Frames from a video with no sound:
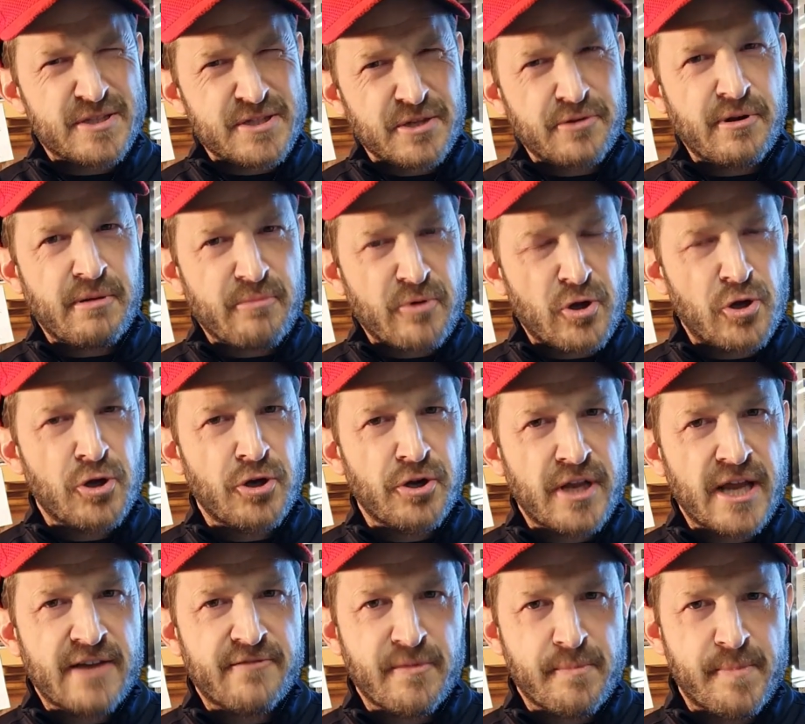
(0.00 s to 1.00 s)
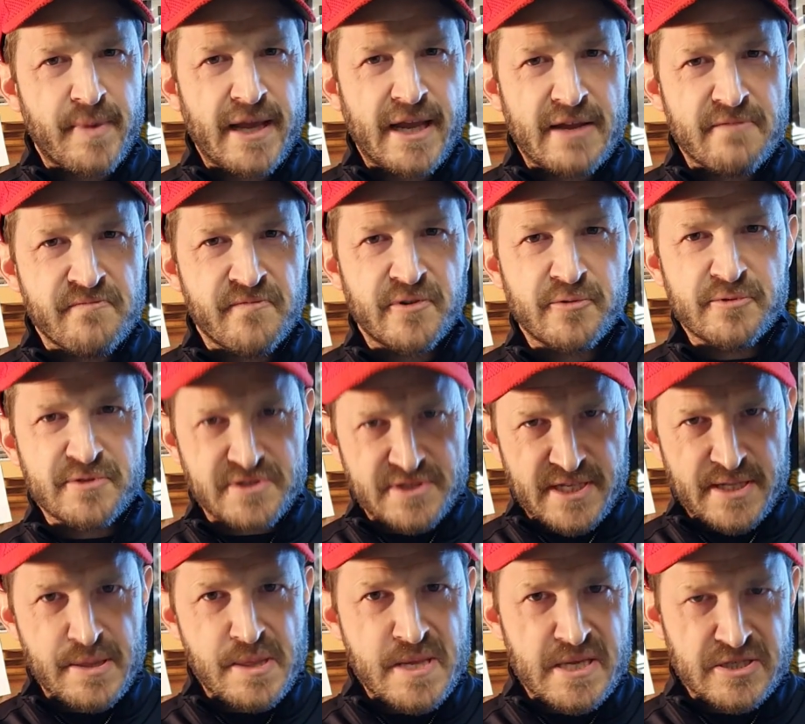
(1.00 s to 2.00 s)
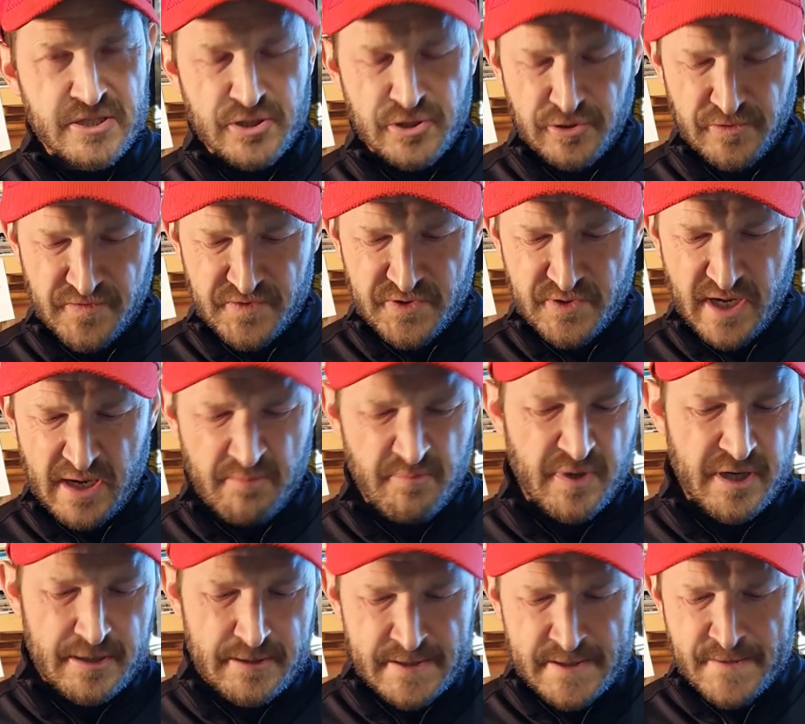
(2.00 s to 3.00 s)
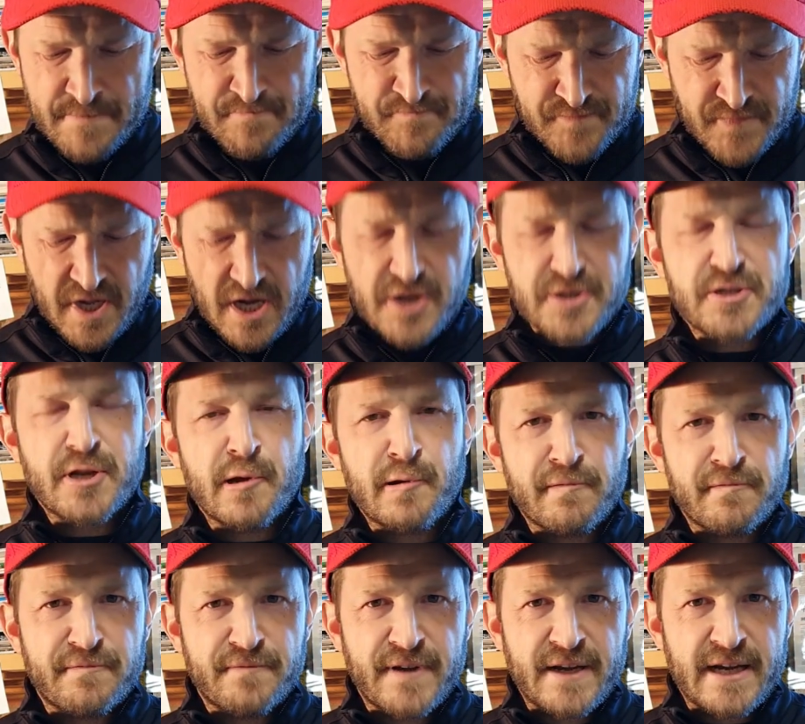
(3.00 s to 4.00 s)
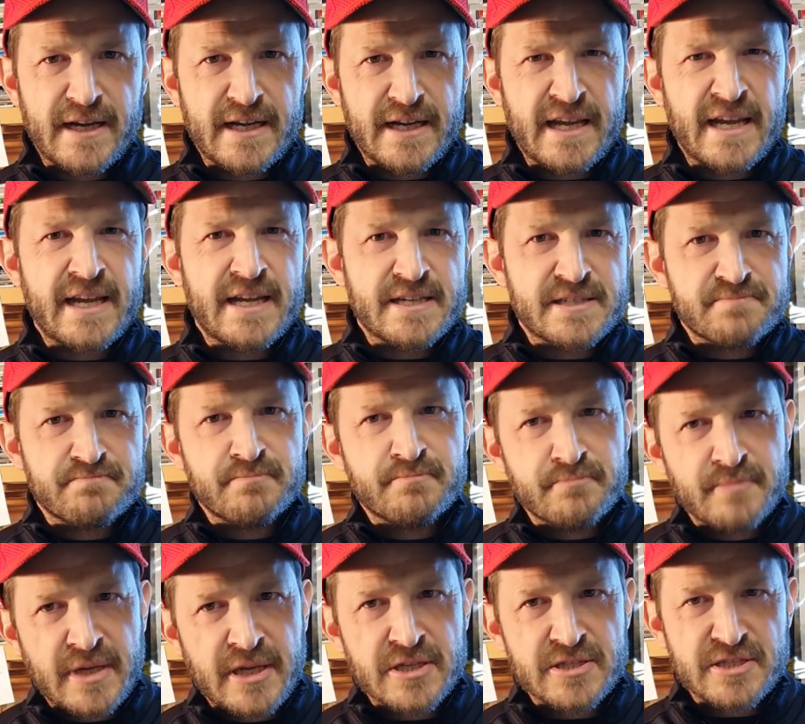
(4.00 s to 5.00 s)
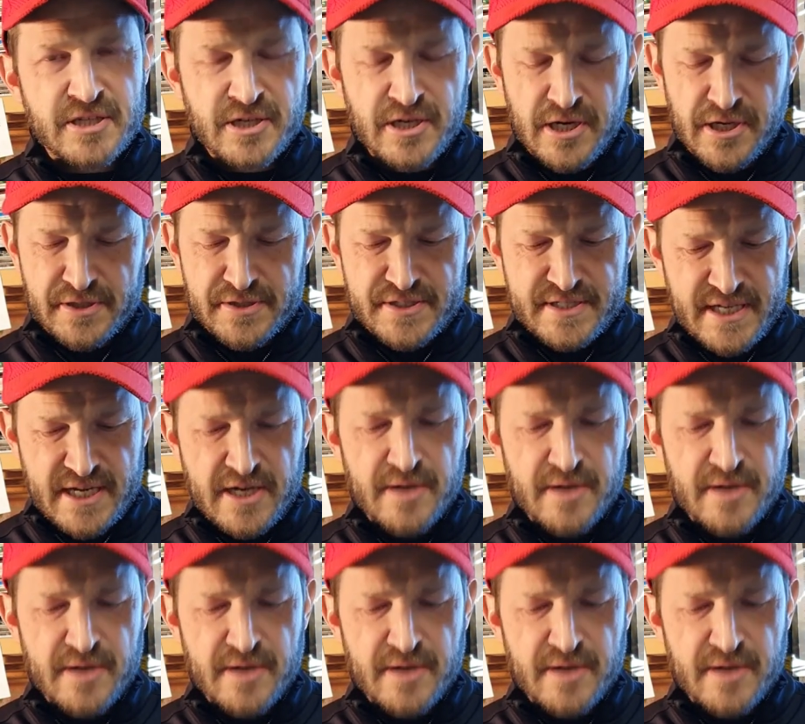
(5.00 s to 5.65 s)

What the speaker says: The grip could have a big influence in this golf swing, but I don't feel it is because I can't see it.